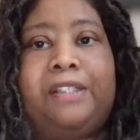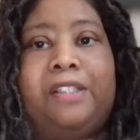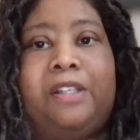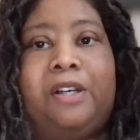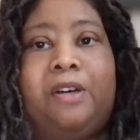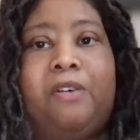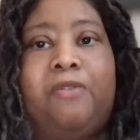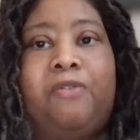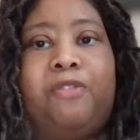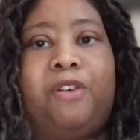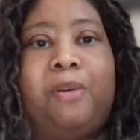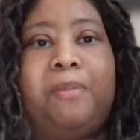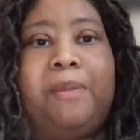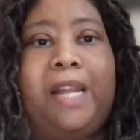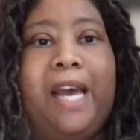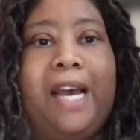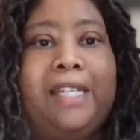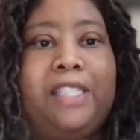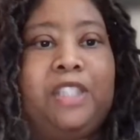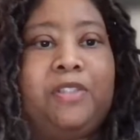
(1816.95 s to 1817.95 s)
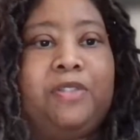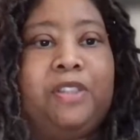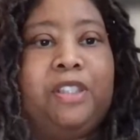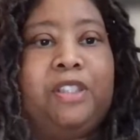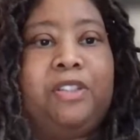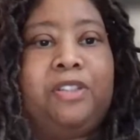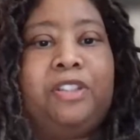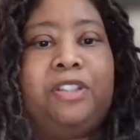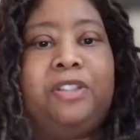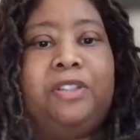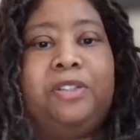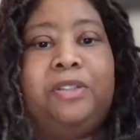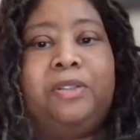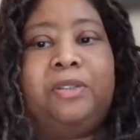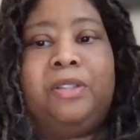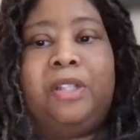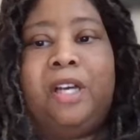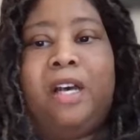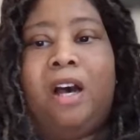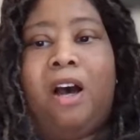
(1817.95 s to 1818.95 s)
So from Nashville
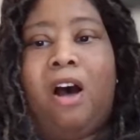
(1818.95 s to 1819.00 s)
to